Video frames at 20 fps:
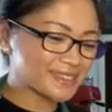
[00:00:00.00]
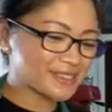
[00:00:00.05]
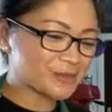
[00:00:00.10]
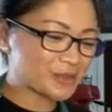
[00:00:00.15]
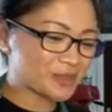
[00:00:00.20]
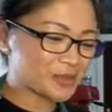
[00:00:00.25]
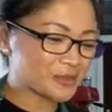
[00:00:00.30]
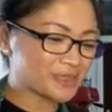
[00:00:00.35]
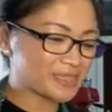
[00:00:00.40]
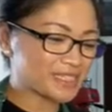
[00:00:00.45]
is
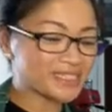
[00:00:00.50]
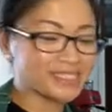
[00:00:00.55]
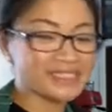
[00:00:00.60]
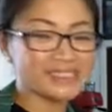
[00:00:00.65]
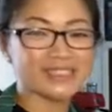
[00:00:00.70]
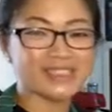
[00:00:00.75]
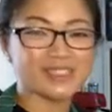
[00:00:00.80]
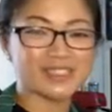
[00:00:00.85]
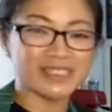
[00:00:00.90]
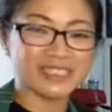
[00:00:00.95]
what we
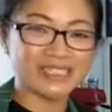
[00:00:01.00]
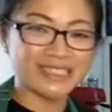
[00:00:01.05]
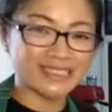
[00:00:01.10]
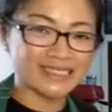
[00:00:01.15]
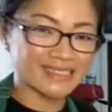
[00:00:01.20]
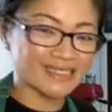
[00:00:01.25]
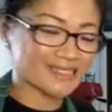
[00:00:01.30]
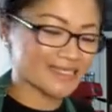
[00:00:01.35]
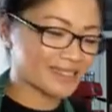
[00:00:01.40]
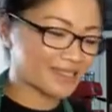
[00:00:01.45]
eat on
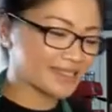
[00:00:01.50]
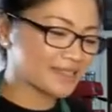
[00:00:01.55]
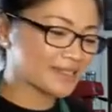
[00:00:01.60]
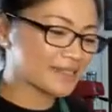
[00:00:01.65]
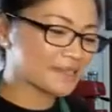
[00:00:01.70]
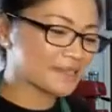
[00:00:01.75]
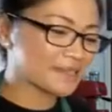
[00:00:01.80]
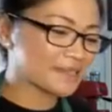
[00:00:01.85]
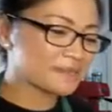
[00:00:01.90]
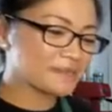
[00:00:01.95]
Easter day.
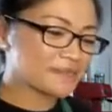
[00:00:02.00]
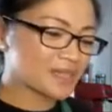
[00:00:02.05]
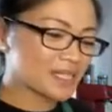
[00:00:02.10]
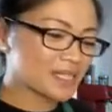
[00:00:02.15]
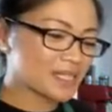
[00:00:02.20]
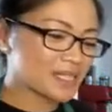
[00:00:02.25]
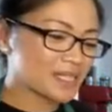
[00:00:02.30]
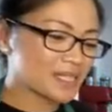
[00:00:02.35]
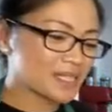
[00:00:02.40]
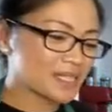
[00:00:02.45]

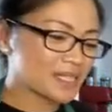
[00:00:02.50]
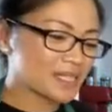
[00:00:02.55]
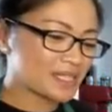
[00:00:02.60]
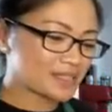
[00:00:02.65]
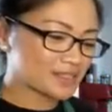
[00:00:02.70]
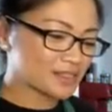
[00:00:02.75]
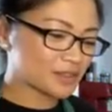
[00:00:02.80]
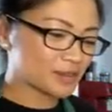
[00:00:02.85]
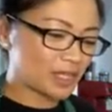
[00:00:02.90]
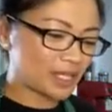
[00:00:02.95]

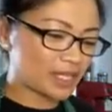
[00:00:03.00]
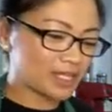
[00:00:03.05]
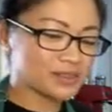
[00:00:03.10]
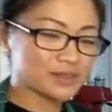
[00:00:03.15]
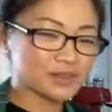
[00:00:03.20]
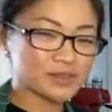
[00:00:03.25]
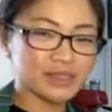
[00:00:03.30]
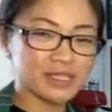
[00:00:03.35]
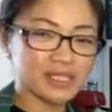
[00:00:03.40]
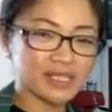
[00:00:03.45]
So I
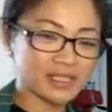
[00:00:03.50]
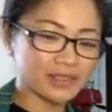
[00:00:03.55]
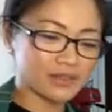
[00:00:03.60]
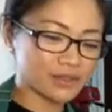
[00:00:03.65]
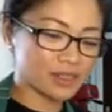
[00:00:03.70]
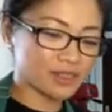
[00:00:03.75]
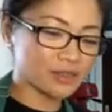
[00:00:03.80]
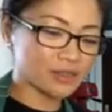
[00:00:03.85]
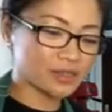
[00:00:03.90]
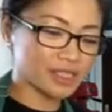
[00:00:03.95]
do have,
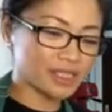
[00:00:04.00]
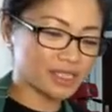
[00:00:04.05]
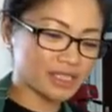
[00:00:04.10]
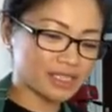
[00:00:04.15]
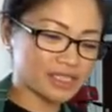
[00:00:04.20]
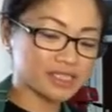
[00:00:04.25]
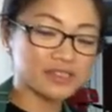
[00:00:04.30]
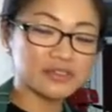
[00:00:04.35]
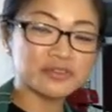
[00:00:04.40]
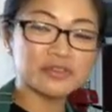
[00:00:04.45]
you can
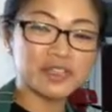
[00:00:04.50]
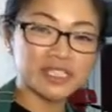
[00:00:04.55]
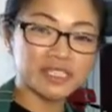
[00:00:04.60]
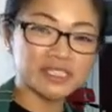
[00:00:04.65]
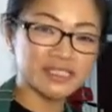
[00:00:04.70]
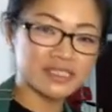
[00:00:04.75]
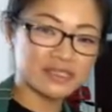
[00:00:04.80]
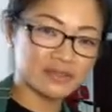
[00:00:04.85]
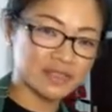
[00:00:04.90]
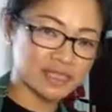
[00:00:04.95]
actually find
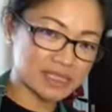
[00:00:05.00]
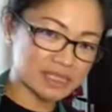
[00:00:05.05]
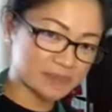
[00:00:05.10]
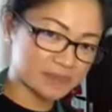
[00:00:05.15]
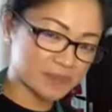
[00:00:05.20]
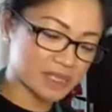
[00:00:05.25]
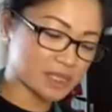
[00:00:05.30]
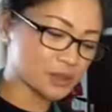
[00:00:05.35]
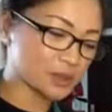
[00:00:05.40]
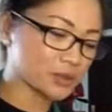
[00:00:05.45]
this recipe
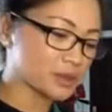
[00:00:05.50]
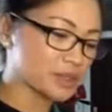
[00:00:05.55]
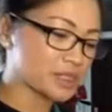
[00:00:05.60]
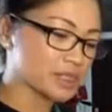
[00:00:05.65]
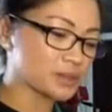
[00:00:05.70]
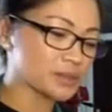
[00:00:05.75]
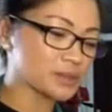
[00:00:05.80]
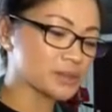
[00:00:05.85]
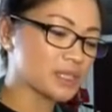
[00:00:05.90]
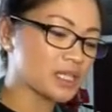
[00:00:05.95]
in
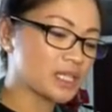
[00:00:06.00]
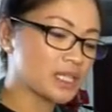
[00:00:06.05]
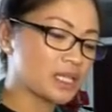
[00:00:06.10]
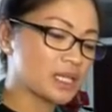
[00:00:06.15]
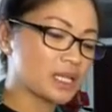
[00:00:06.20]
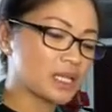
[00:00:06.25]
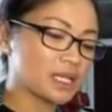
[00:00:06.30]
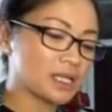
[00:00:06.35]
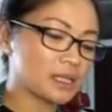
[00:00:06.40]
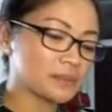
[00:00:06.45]
Cookidoo.
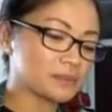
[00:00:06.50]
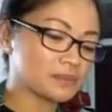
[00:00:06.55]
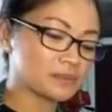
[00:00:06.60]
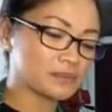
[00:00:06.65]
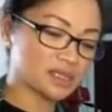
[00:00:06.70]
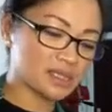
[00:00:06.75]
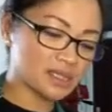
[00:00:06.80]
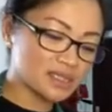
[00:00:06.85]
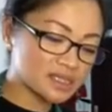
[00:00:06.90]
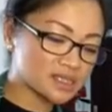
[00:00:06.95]
Um,
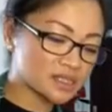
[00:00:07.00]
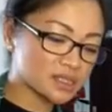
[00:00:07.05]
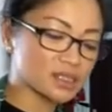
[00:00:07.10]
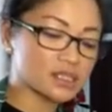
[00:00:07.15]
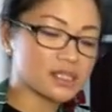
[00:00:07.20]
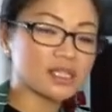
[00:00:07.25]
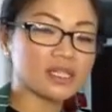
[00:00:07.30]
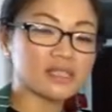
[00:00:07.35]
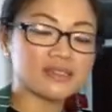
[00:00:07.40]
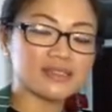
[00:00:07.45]
this year
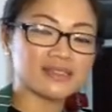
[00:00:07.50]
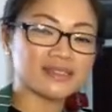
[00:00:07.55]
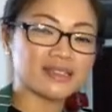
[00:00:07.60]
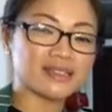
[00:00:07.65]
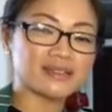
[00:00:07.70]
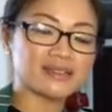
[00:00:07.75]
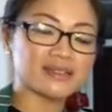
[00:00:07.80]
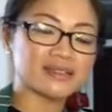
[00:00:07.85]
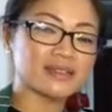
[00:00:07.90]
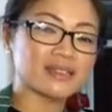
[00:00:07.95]
I
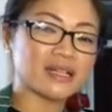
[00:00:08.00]
decided